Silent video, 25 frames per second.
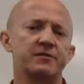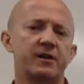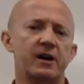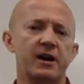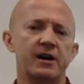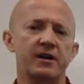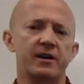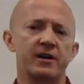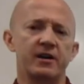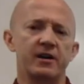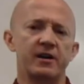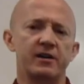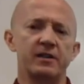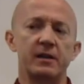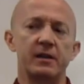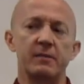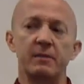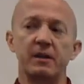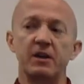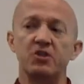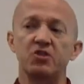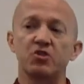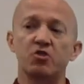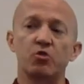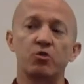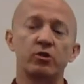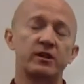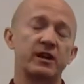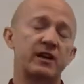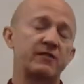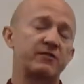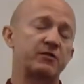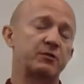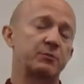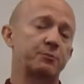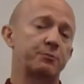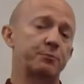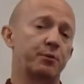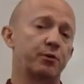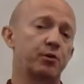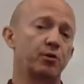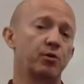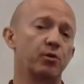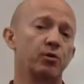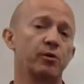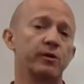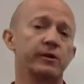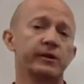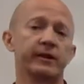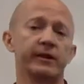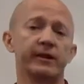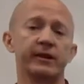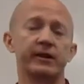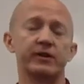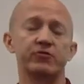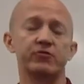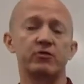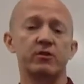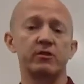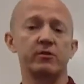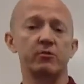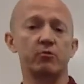ion, that means you're going to have to pull an electron